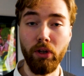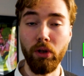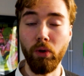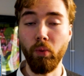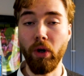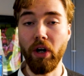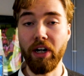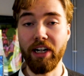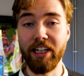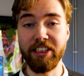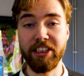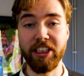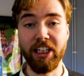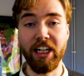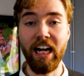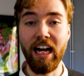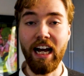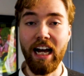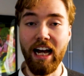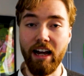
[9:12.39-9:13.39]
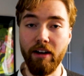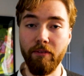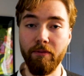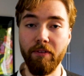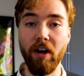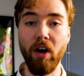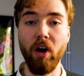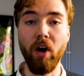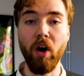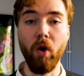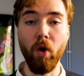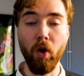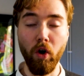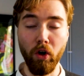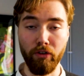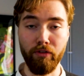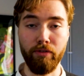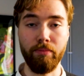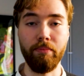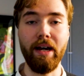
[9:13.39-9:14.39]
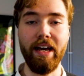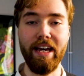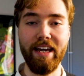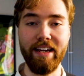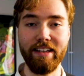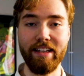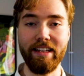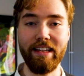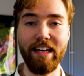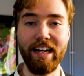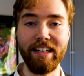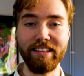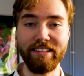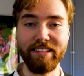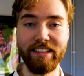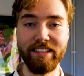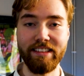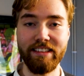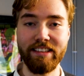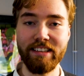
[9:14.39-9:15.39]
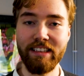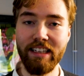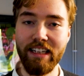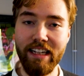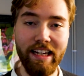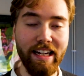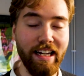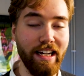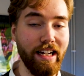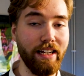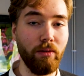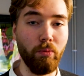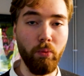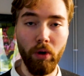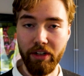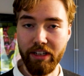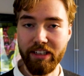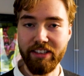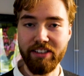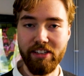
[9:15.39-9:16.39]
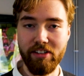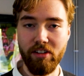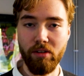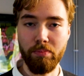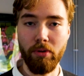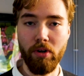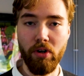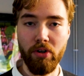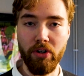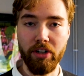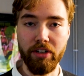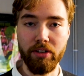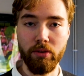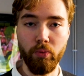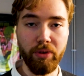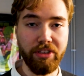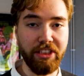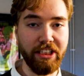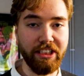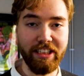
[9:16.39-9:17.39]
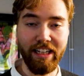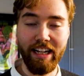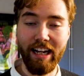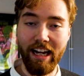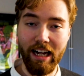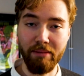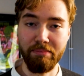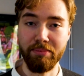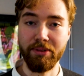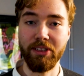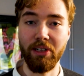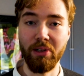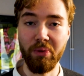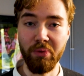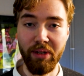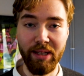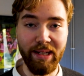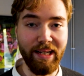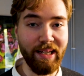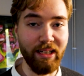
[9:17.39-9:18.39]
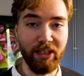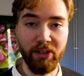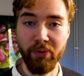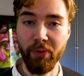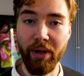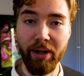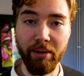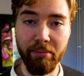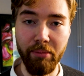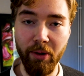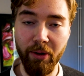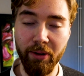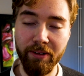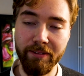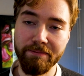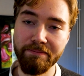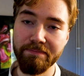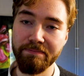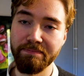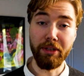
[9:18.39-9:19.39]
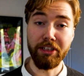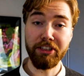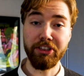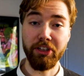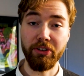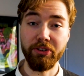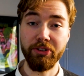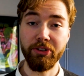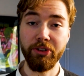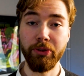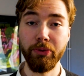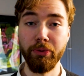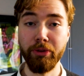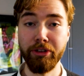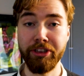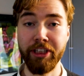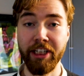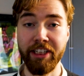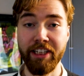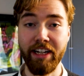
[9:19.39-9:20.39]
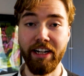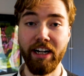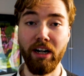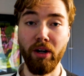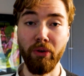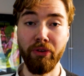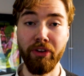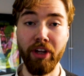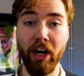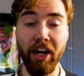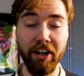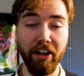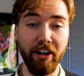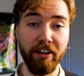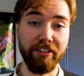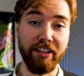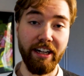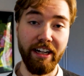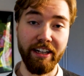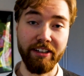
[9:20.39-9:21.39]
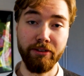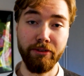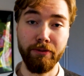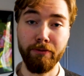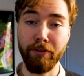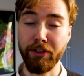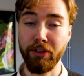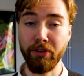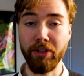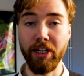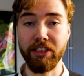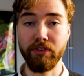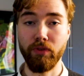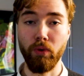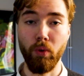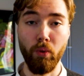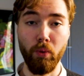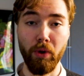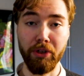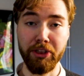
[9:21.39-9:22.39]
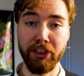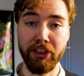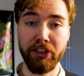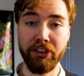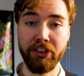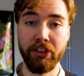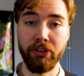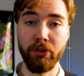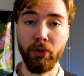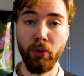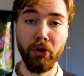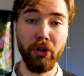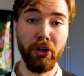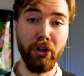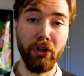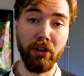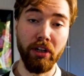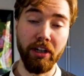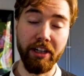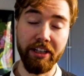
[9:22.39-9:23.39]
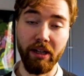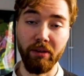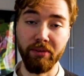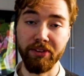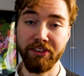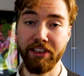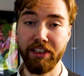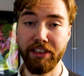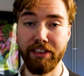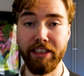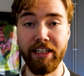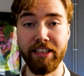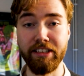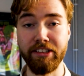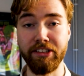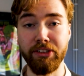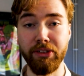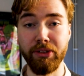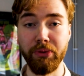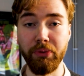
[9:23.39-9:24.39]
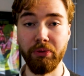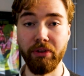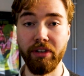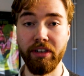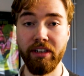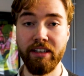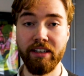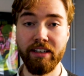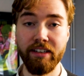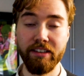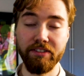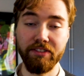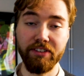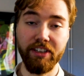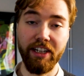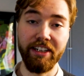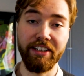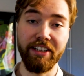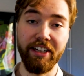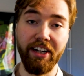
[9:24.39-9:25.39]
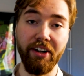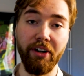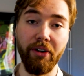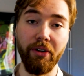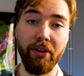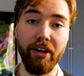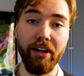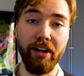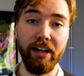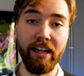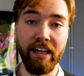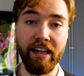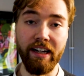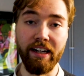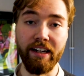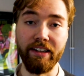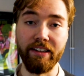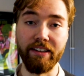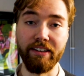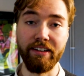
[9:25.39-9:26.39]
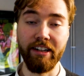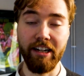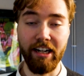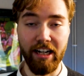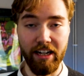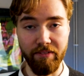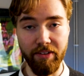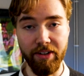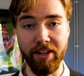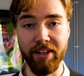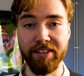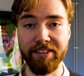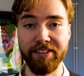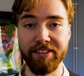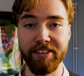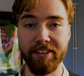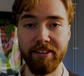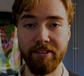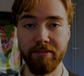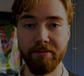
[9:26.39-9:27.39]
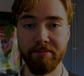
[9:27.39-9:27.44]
bundle where I literally have all of my editing assets in one single product, which is absolutely incredible. So be sure to check it out. Other than that, thank you guys for watching this tutorial, and I'll see you guys soon. Take care and have a nice